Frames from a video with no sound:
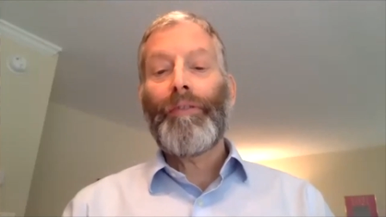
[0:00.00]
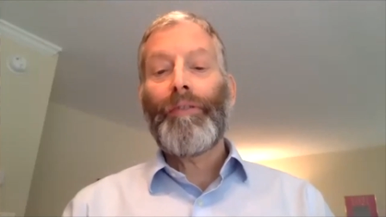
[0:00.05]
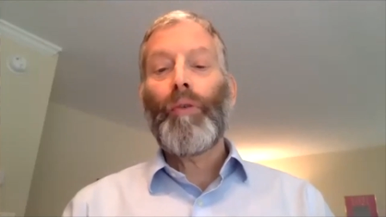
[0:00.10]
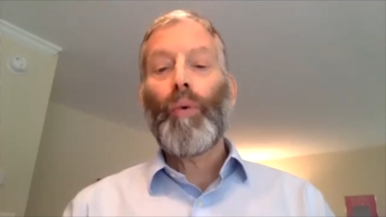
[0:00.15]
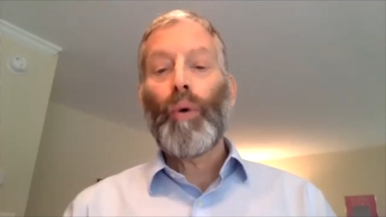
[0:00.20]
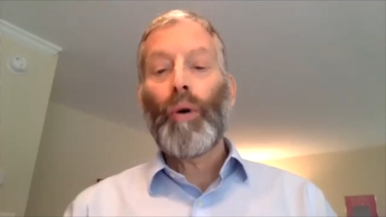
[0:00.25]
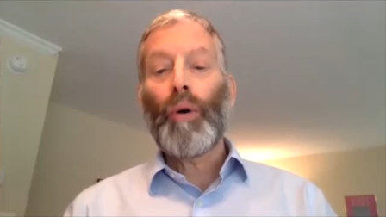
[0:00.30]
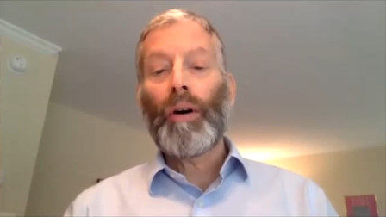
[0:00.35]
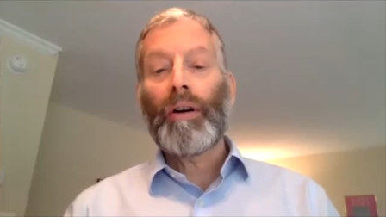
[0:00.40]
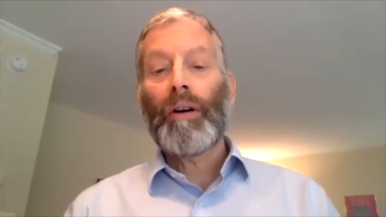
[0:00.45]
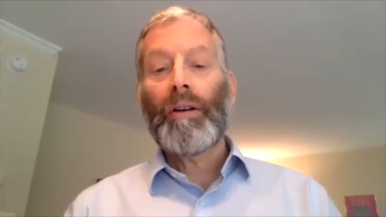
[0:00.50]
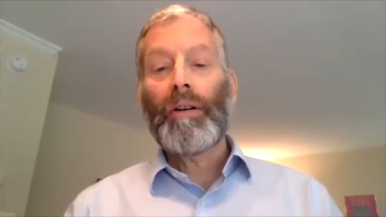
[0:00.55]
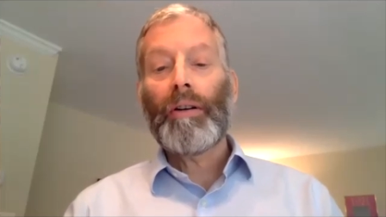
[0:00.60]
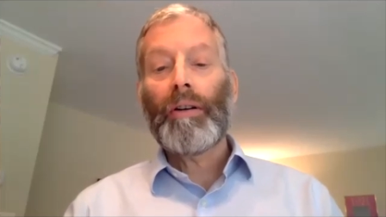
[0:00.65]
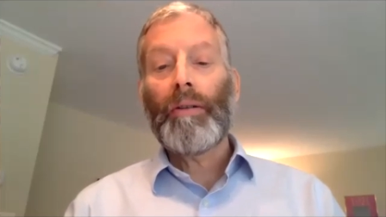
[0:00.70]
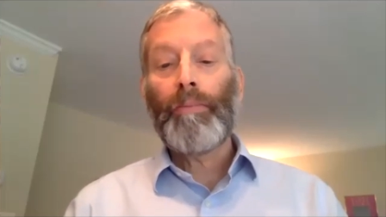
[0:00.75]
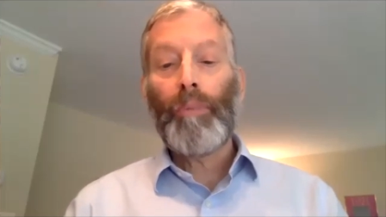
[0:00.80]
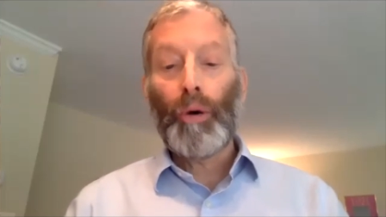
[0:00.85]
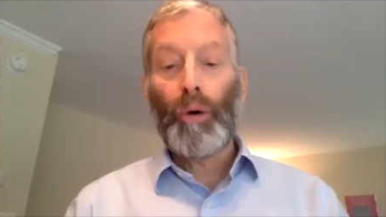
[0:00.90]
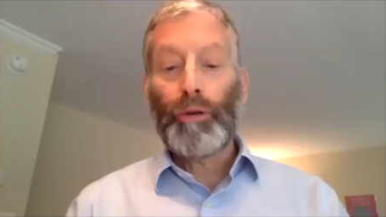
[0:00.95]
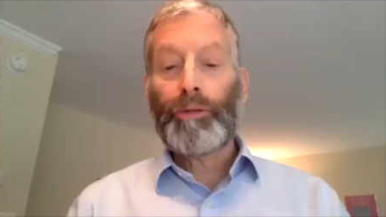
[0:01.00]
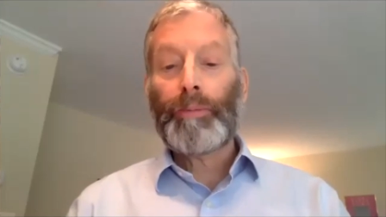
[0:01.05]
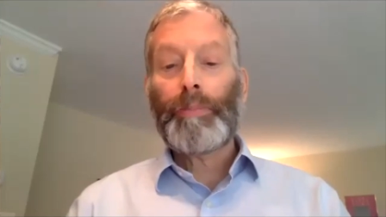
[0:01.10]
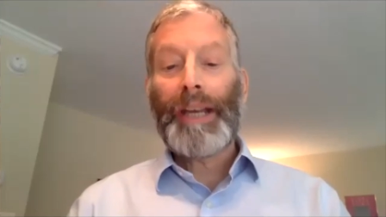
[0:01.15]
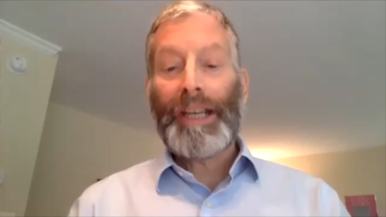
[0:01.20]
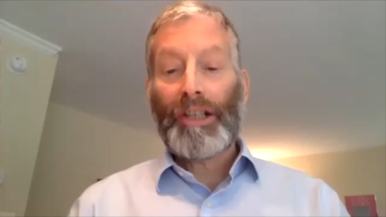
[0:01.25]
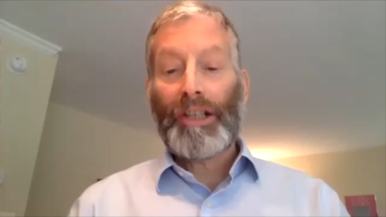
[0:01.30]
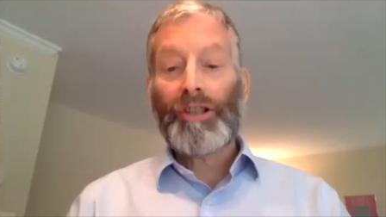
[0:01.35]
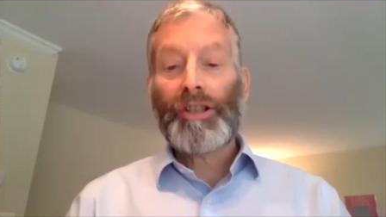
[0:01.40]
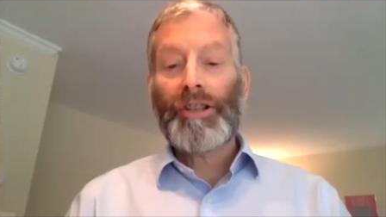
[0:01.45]
for most
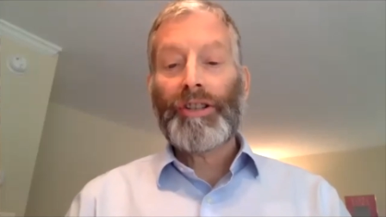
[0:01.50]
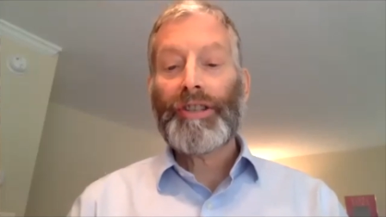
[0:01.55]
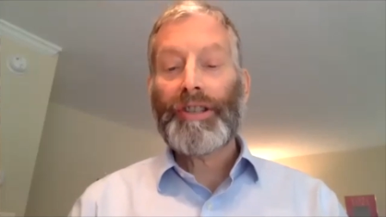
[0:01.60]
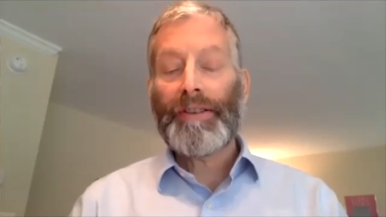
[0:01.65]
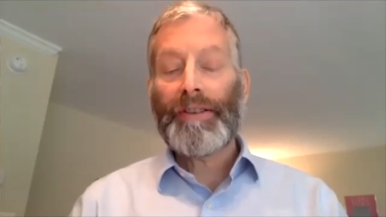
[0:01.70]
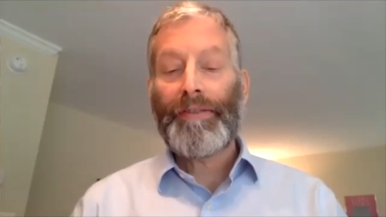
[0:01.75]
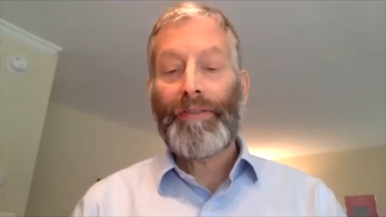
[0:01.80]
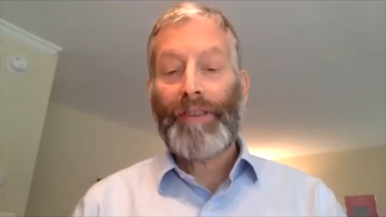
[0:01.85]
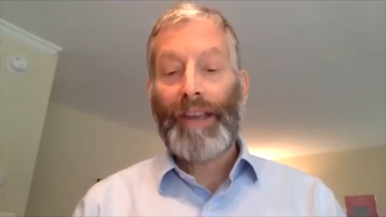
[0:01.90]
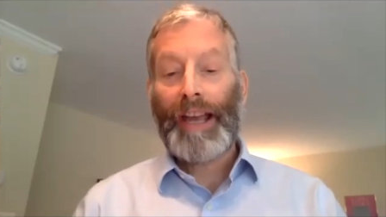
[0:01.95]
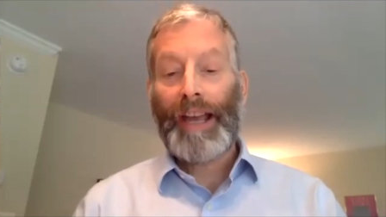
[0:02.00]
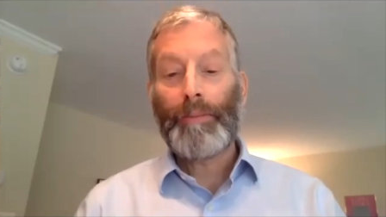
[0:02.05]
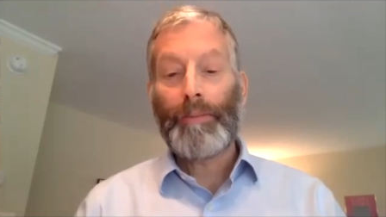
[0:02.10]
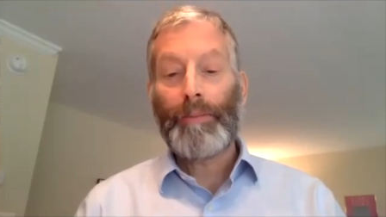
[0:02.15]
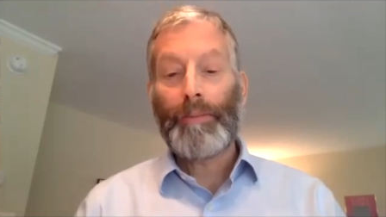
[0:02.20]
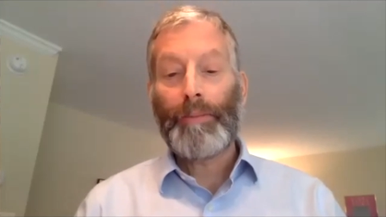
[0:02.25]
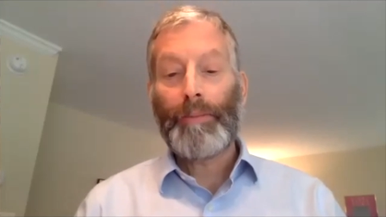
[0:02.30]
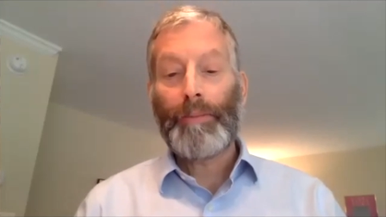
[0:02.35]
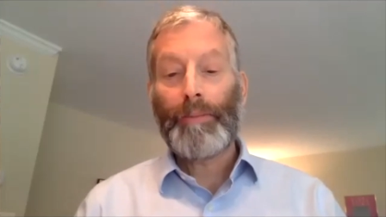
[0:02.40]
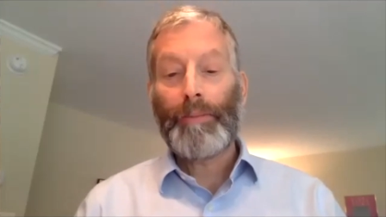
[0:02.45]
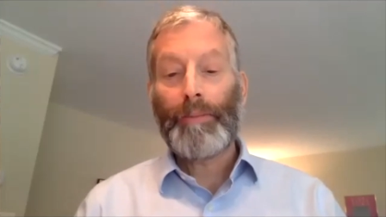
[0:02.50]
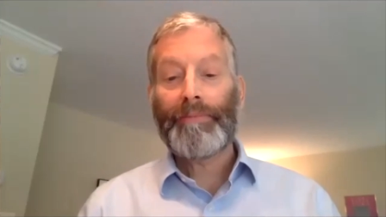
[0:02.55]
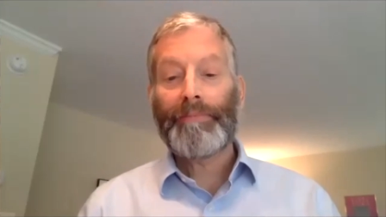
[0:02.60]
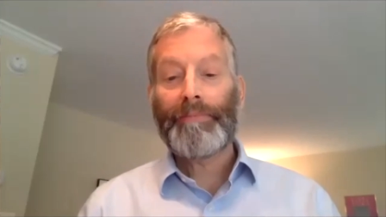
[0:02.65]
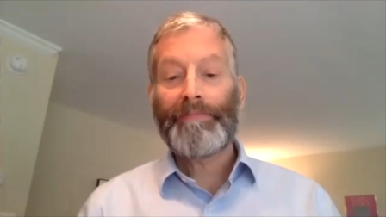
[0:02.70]
patients and families?